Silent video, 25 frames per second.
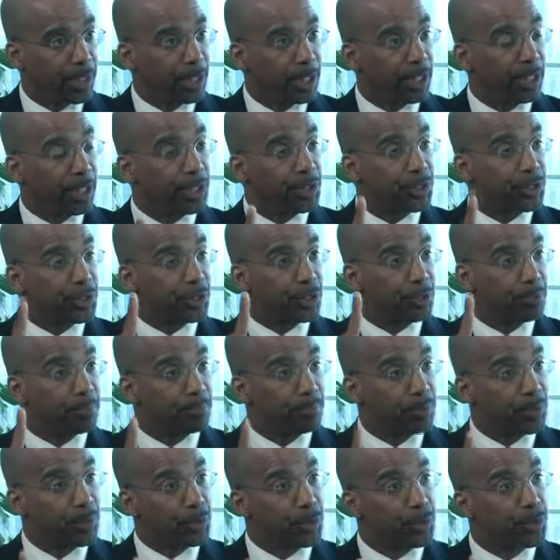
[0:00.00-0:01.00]
is the
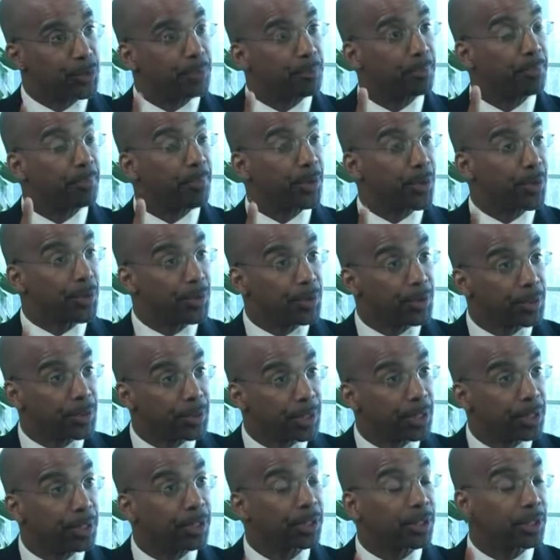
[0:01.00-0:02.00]
most
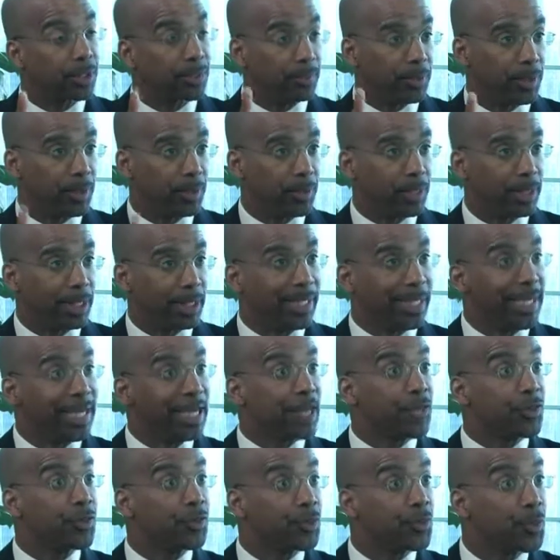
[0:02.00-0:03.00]
burdened community
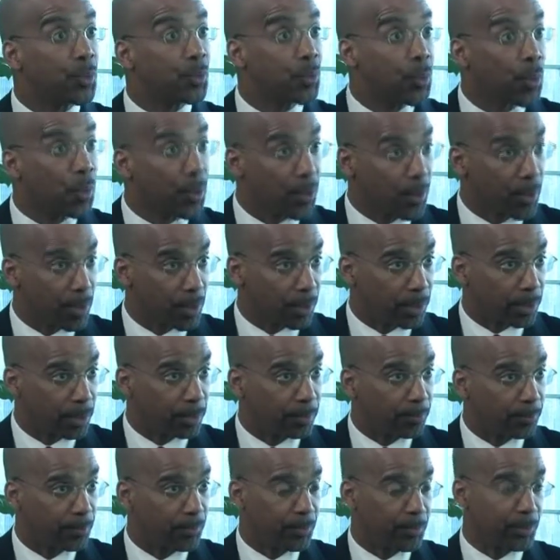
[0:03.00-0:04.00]
in the world
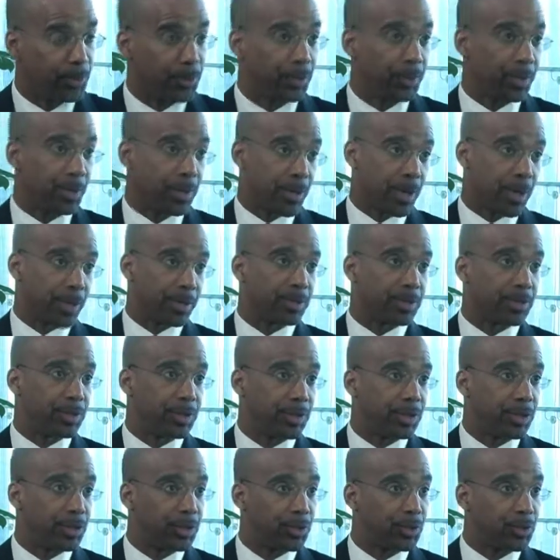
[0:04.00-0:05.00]
due to heart
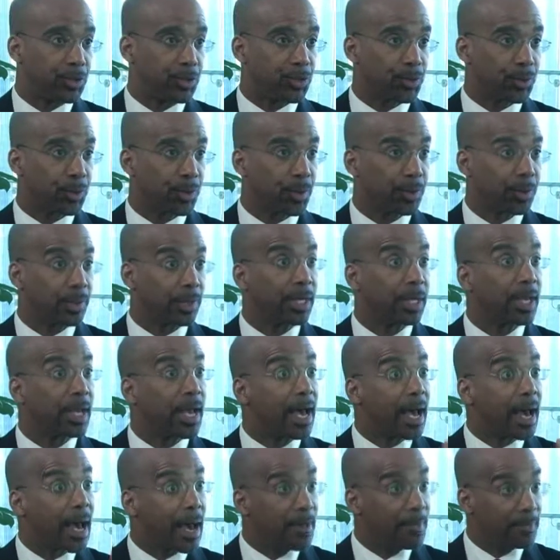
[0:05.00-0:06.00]
disease and stroke.
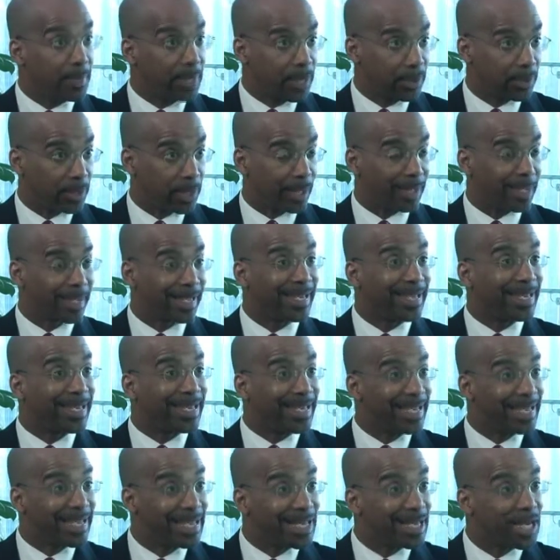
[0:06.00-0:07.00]
I mean that,
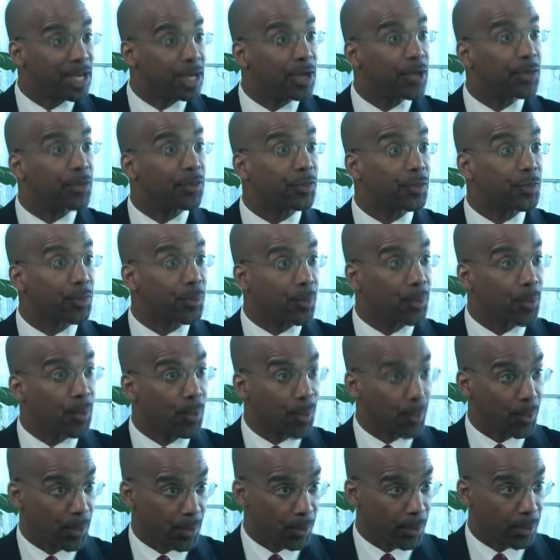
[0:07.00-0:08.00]
in the
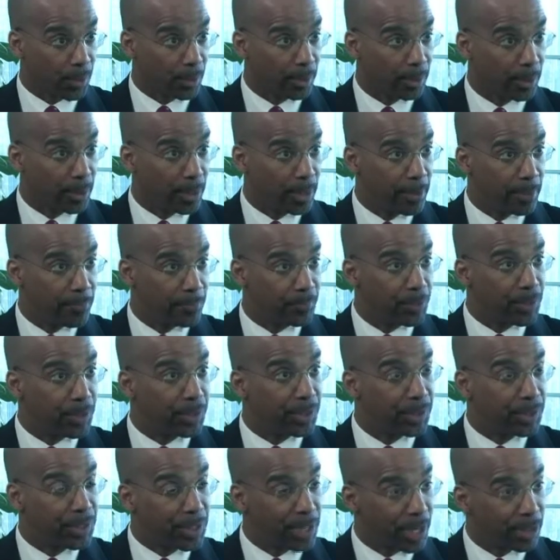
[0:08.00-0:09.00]
world. The
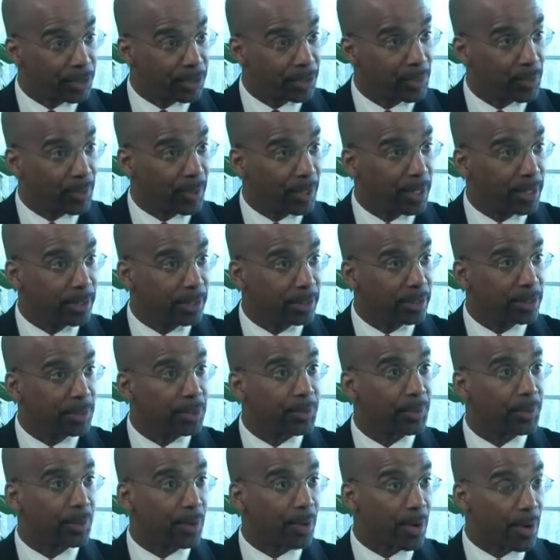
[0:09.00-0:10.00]
death rate
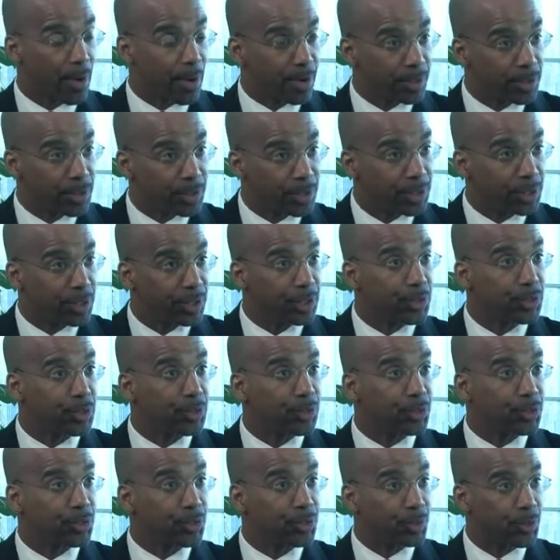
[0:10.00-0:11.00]
due to heart disease
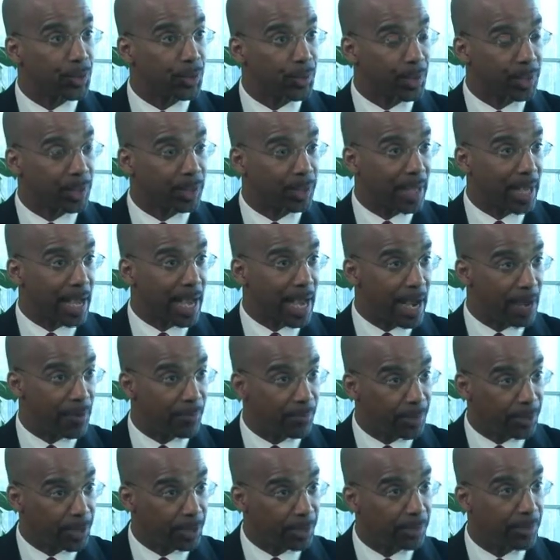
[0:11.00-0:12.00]
and stroke in the
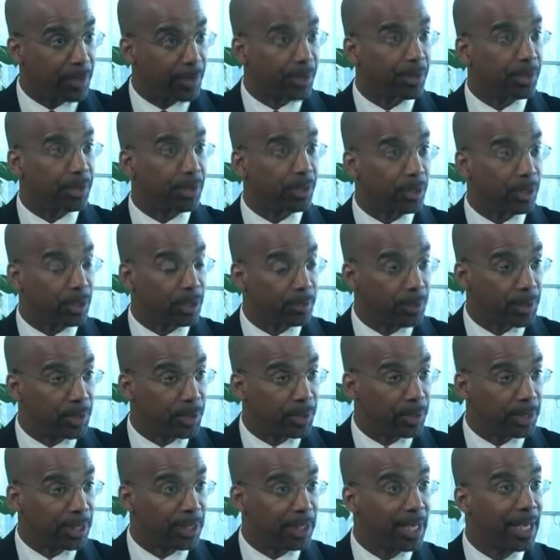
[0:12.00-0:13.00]
African American
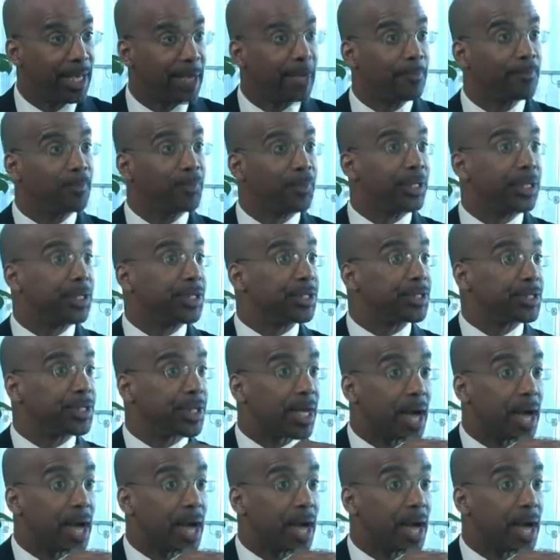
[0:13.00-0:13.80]
community is the